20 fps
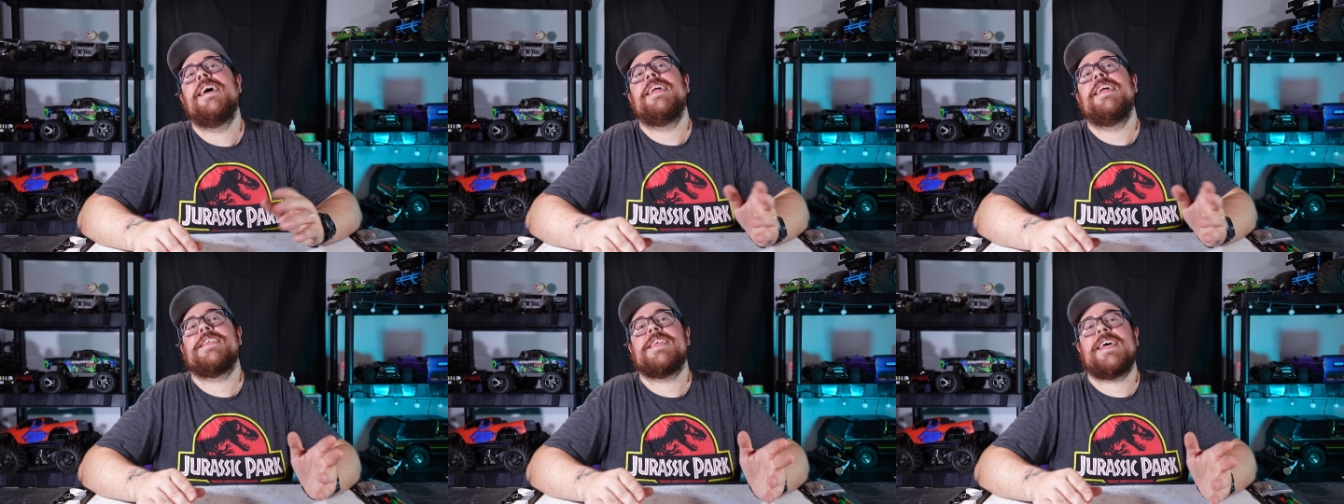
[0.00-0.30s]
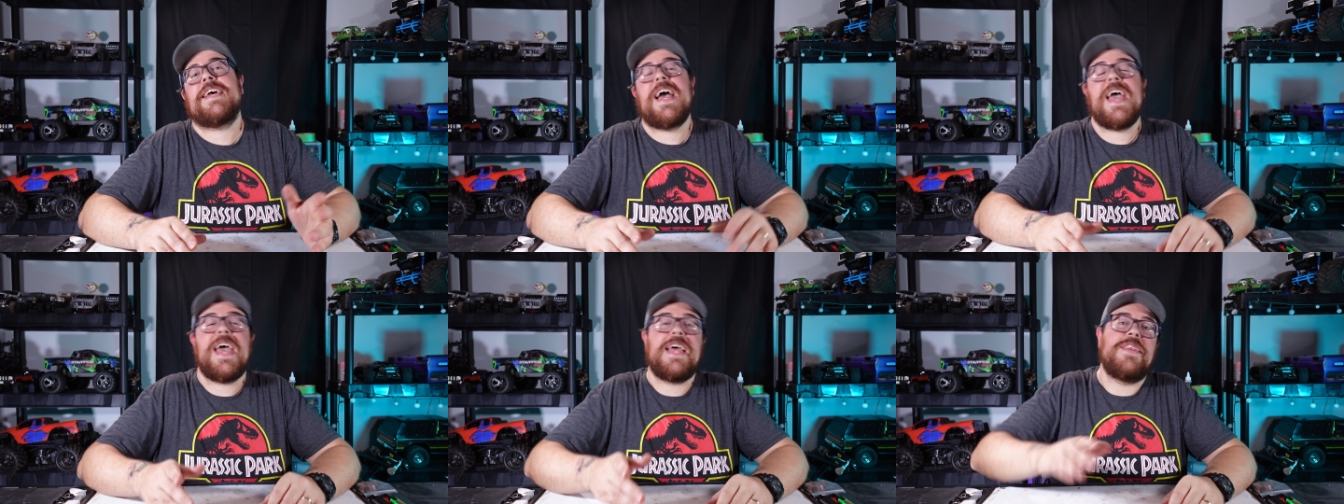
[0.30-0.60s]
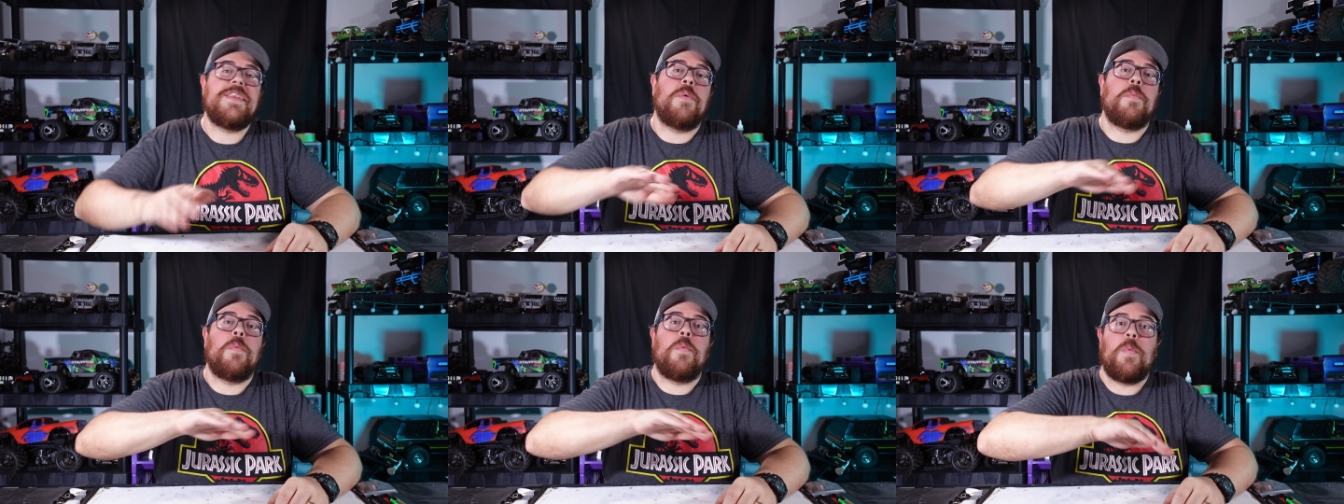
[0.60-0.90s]
it's like I
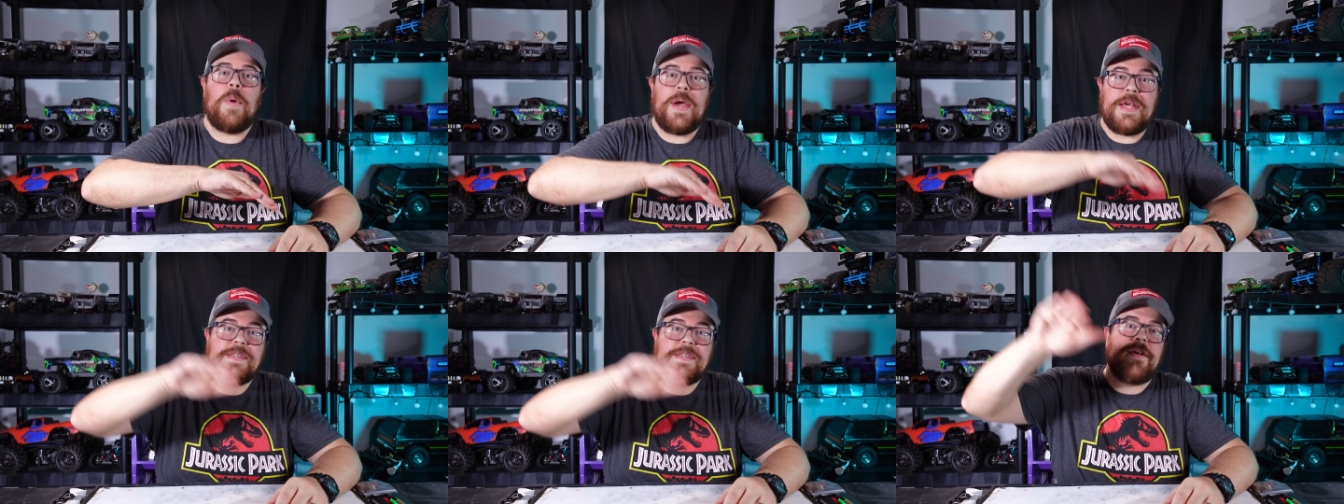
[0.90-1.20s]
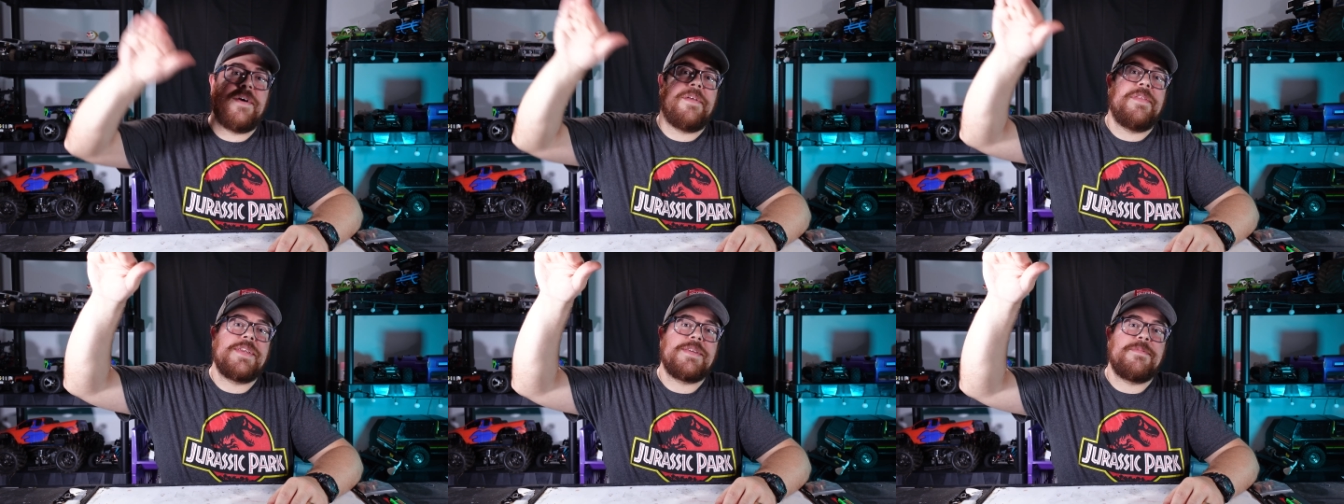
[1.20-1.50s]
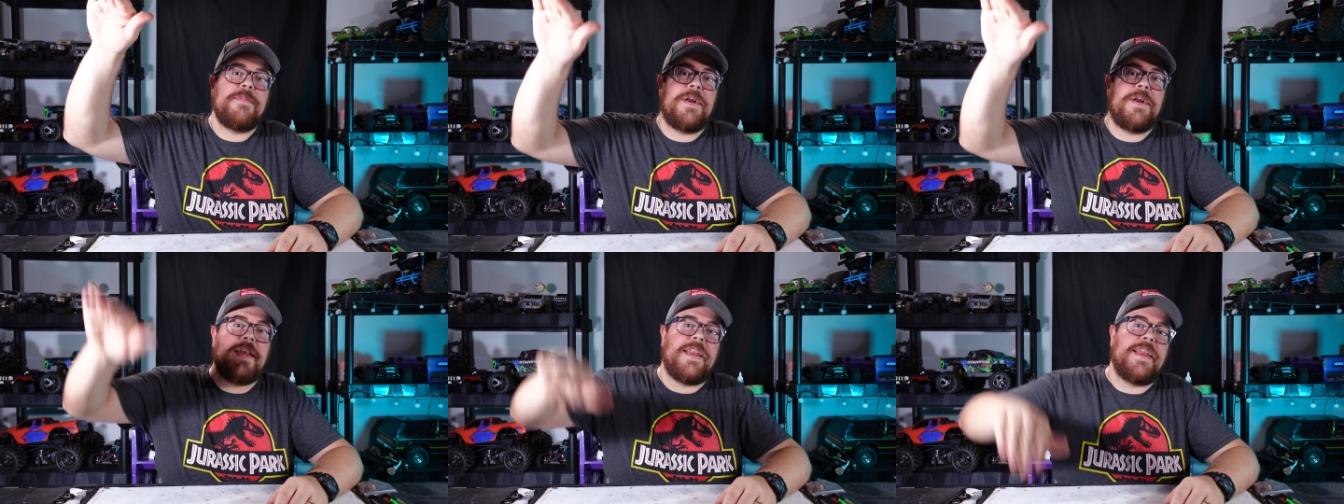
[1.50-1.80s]
had to waste all
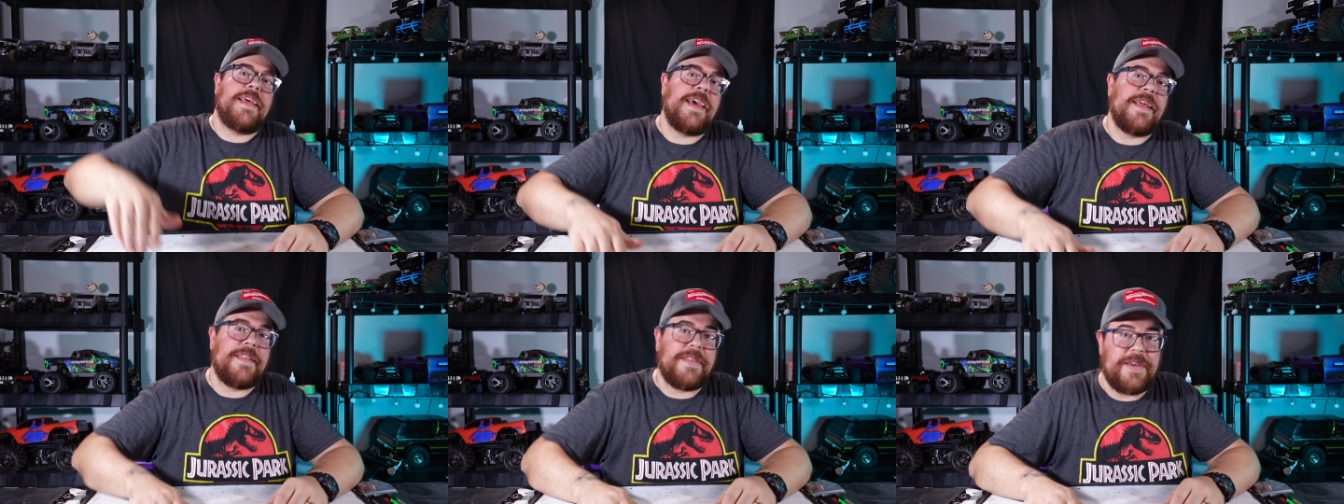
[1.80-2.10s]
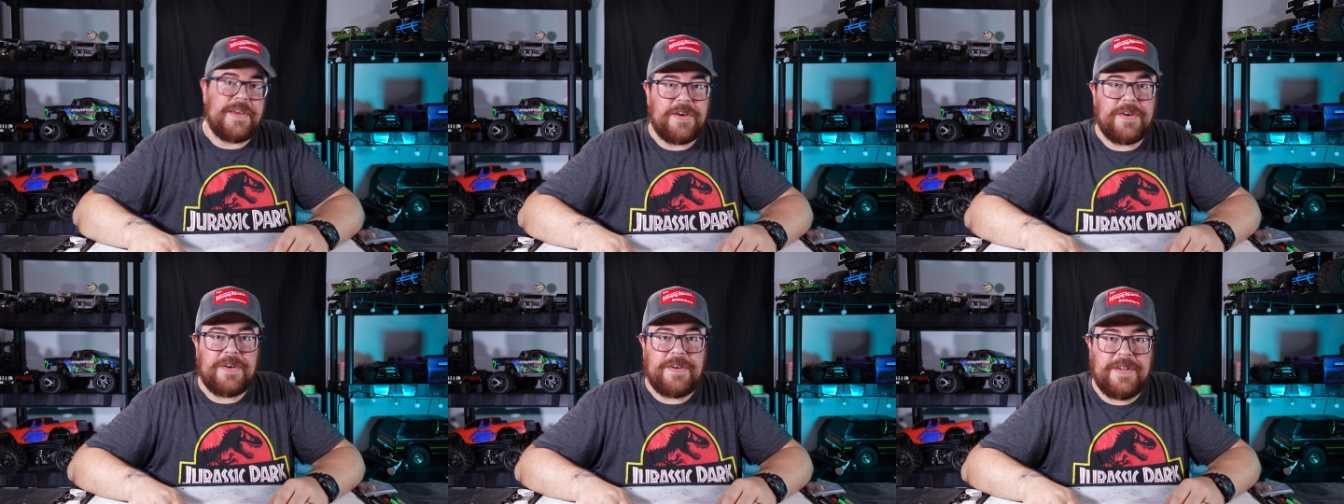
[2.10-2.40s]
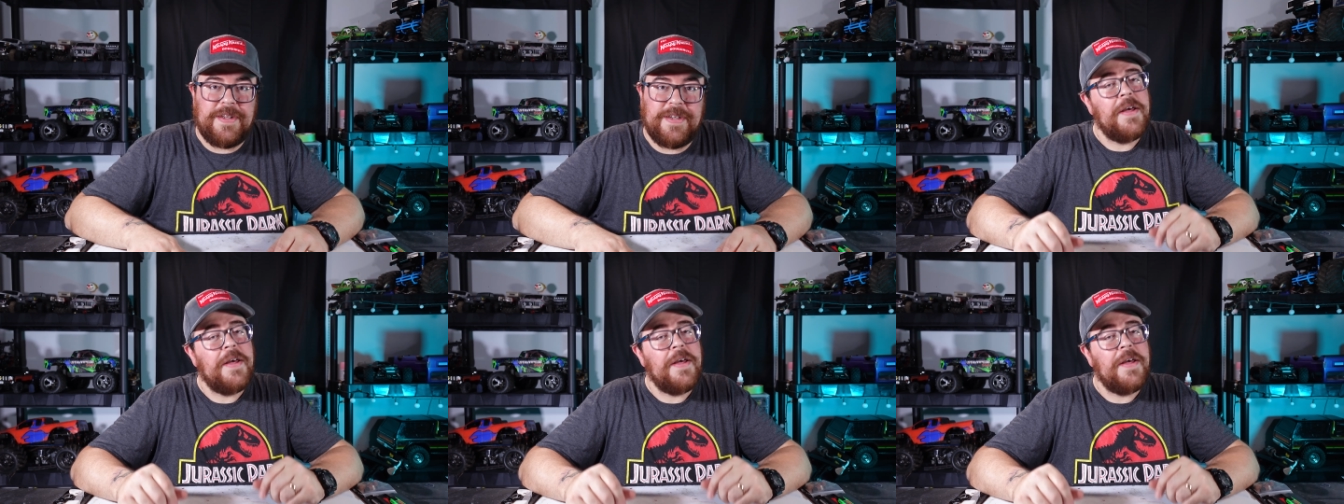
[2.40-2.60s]
this money to get there.